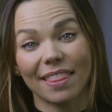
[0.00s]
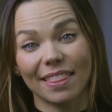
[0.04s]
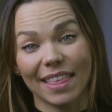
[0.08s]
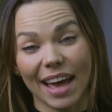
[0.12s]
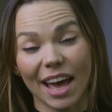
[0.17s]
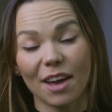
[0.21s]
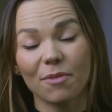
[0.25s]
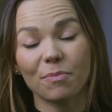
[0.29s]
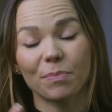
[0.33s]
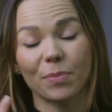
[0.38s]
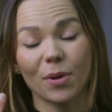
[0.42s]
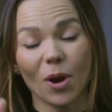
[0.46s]

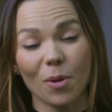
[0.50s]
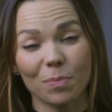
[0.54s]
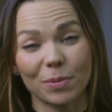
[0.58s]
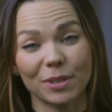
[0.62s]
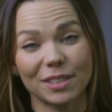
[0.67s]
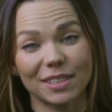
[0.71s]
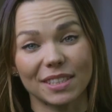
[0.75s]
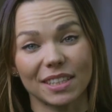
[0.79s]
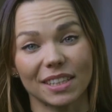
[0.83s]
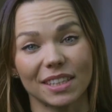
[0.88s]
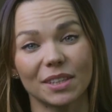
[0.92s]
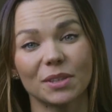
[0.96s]
that
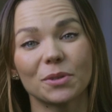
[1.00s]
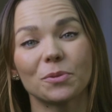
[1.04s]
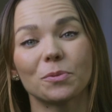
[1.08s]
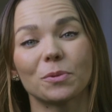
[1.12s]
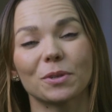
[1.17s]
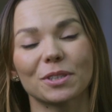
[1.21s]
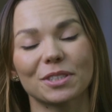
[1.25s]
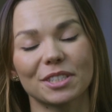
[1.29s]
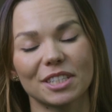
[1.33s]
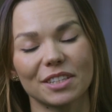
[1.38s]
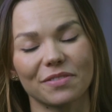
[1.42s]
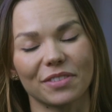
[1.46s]
property
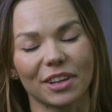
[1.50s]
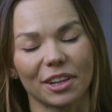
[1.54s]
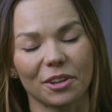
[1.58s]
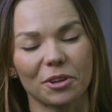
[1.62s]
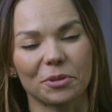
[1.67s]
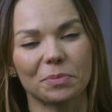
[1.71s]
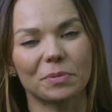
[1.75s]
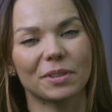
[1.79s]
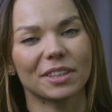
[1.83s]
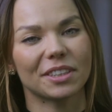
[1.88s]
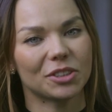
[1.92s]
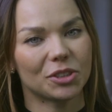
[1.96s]
was
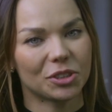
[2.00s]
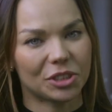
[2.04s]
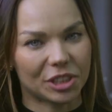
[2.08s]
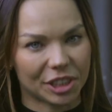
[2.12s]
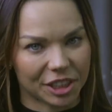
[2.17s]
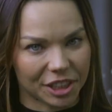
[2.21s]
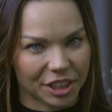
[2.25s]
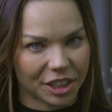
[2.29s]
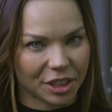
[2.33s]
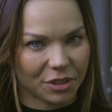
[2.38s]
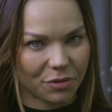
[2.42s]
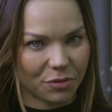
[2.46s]
developed into
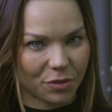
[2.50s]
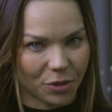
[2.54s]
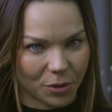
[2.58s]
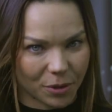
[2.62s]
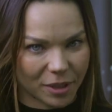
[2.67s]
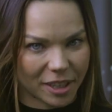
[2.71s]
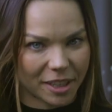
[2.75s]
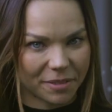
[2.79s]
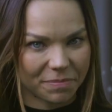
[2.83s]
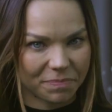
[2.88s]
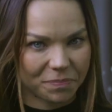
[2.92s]
GA4.